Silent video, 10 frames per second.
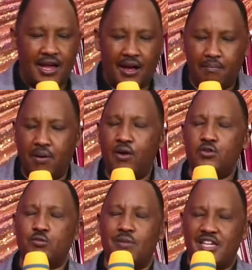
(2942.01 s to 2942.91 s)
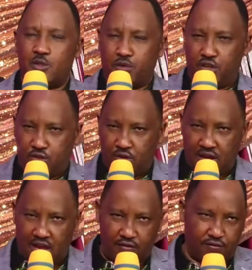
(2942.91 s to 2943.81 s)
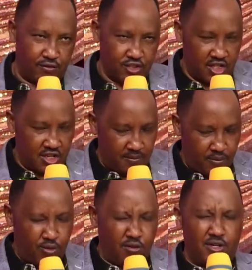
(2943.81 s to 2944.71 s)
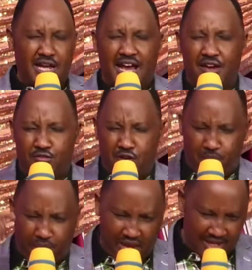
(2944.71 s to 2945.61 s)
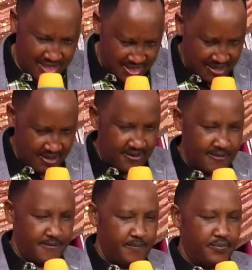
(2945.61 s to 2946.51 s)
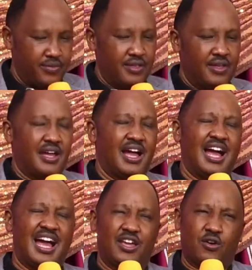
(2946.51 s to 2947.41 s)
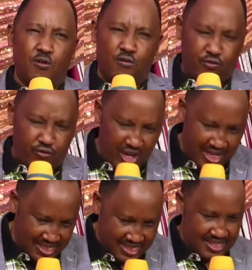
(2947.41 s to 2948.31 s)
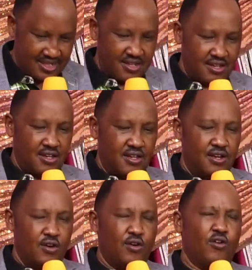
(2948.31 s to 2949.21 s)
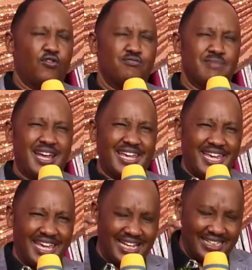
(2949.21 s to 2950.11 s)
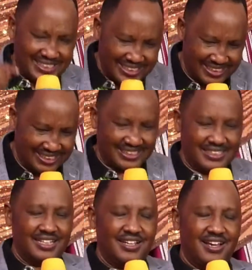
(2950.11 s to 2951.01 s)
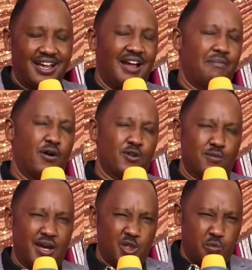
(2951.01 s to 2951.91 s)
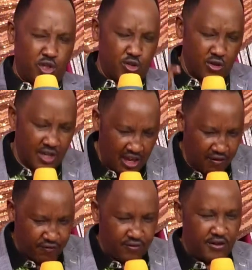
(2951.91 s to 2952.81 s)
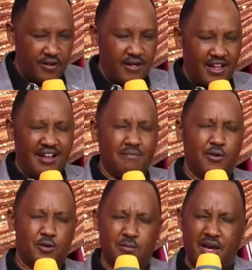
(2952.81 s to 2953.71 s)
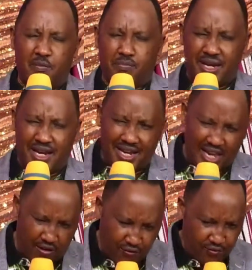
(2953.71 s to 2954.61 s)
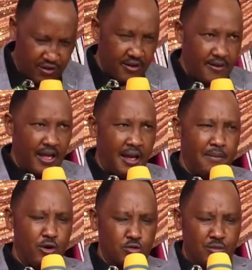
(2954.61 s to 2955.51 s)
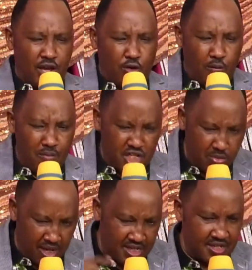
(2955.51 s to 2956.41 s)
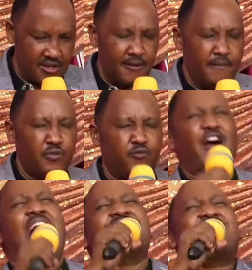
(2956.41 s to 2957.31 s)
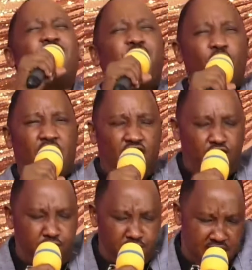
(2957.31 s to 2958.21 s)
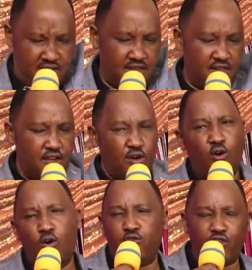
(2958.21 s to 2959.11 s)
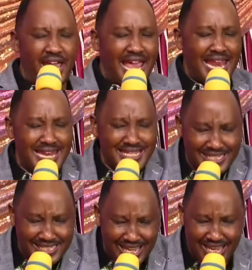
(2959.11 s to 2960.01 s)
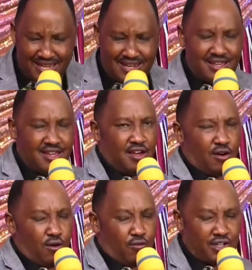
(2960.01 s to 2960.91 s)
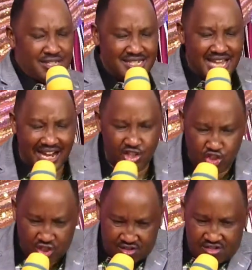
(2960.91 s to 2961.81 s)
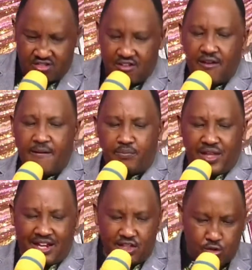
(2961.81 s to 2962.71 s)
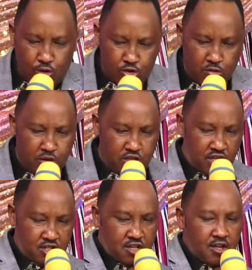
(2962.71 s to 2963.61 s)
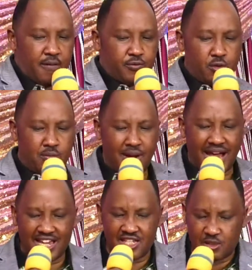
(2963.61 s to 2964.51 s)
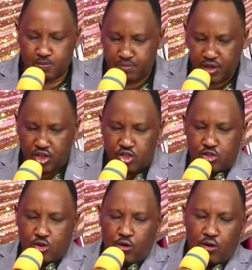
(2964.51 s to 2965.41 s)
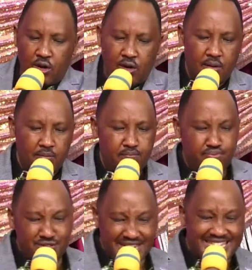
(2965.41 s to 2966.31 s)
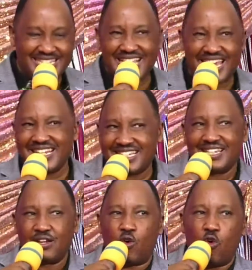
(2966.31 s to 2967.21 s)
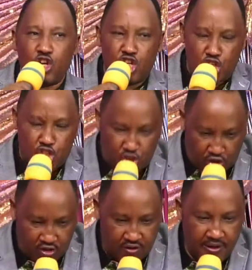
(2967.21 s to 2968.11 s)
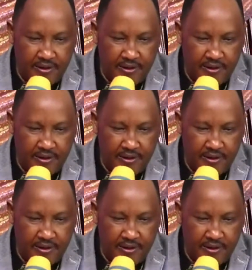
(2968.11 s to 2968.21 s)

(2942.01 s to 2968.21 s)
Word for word: about my spiritual life? Chidem, God, I repent I confess of my carelessness about my spiritual life, about my prayer life, about my commitment. Father, forgive me of any sin of indulgence that has contributed to my spiritual present condition.